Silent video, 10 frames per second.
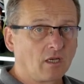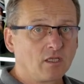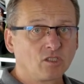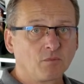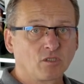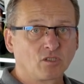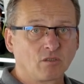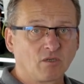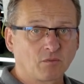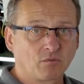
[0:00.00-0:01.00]
To do
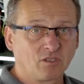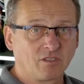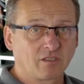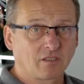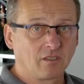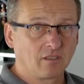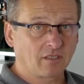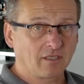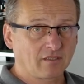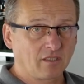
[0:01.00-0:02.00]
this, hold the
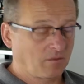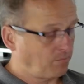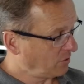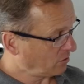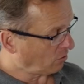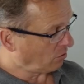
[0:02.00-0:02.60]
reset button